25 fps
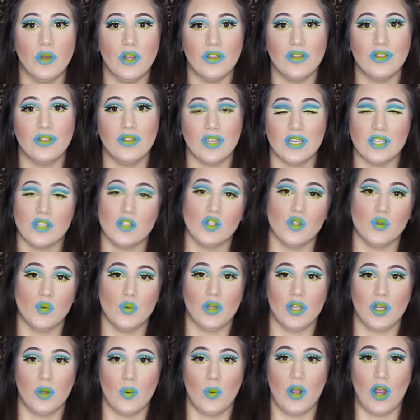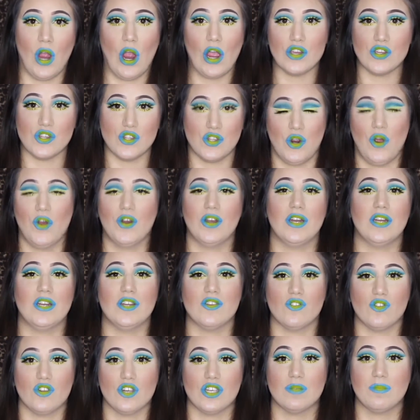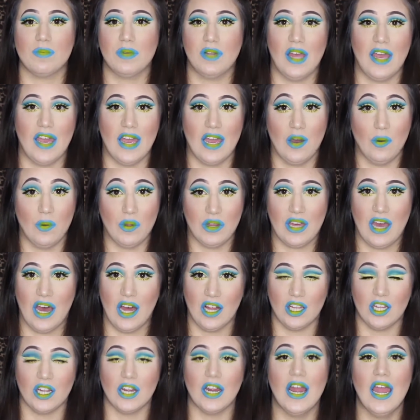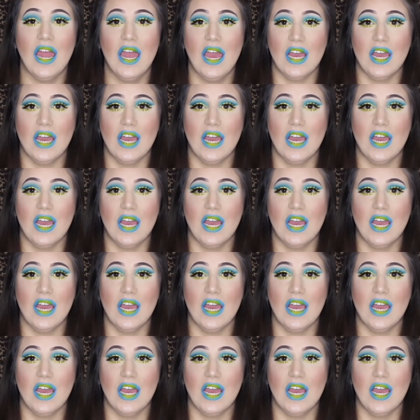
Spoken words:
but this is really where I started, is just playing with color.